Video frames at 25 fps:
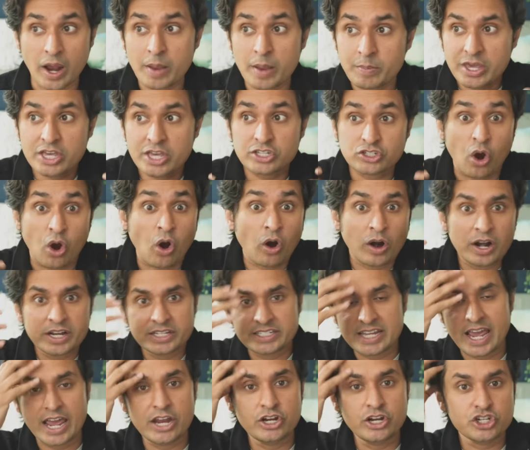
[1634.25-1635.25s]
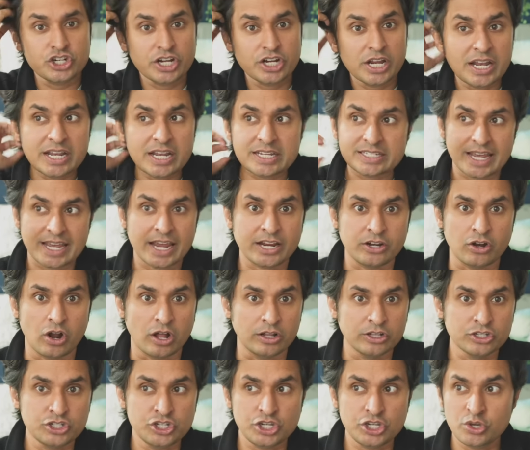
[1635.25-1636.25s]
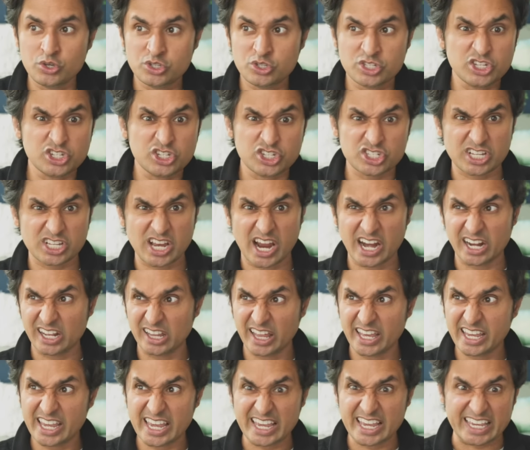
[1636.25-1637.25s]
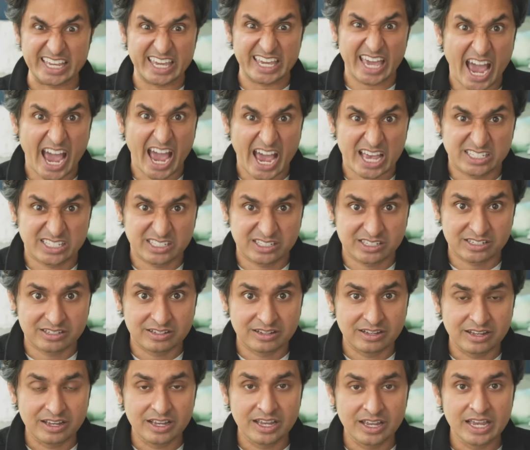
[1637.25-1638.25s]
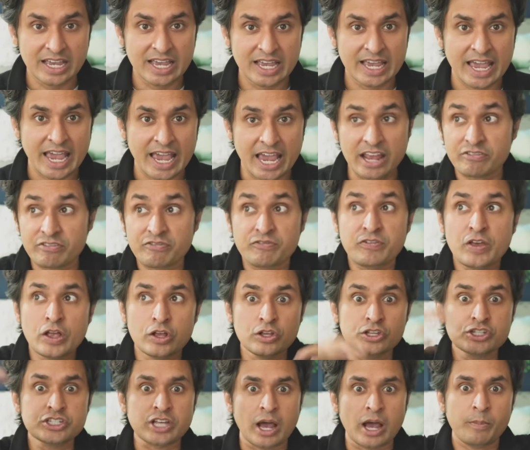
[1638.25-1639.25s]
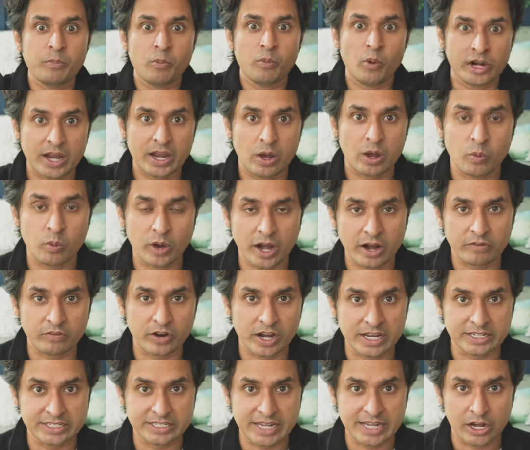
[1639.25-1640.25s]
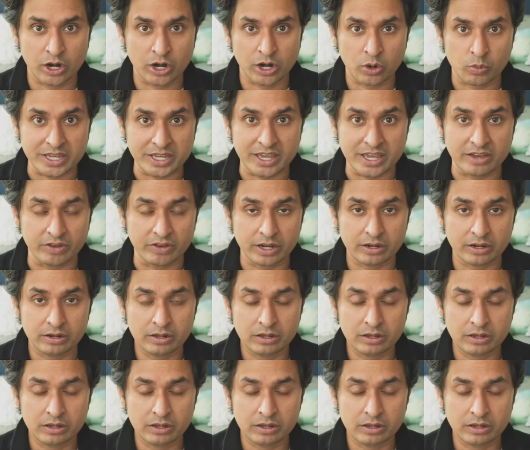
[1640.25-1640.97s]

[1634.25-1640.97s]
Because our attention and technology usage is kind of like a gas. It fills up what, whatever container we give it.